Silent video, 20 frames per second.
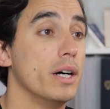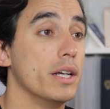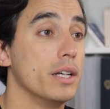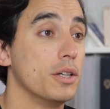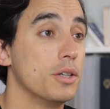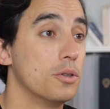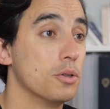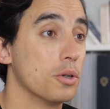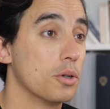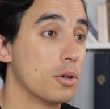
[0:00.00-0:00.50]

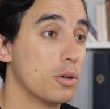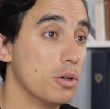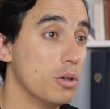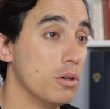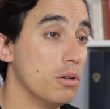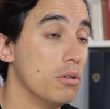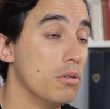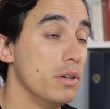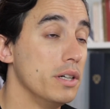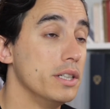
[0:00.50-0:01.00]
But the
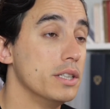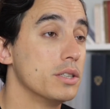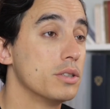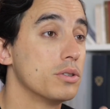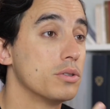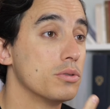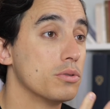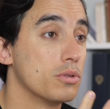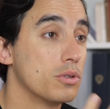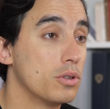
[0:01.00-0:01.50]
goal
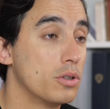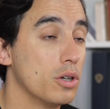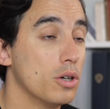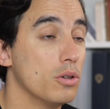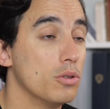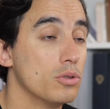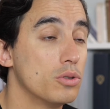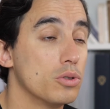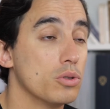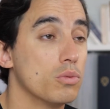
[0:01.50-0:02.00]
is to
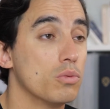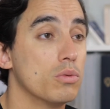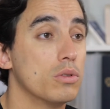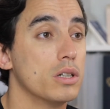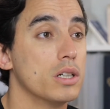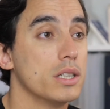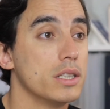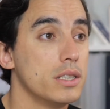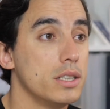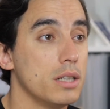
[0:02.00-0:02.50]
go
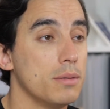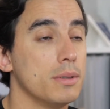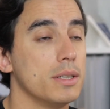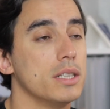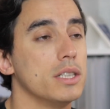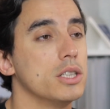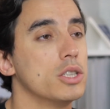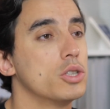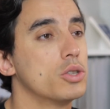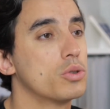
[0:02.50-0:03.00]
towards them
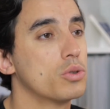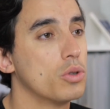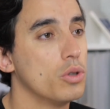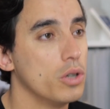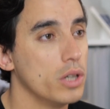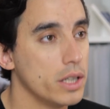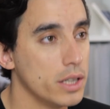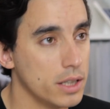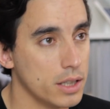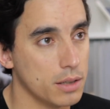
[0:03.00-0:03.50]
and
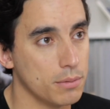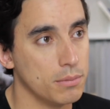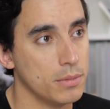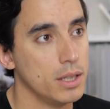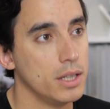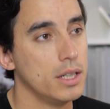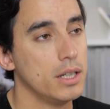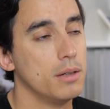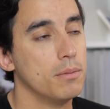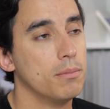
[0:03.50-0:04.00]
destroy
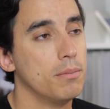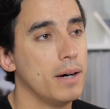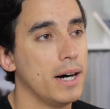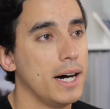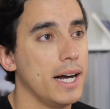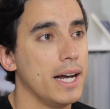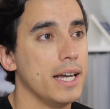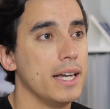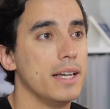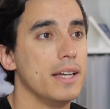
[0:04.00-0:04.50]
them
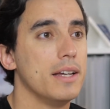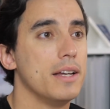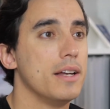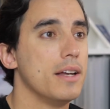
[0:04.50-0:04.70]
by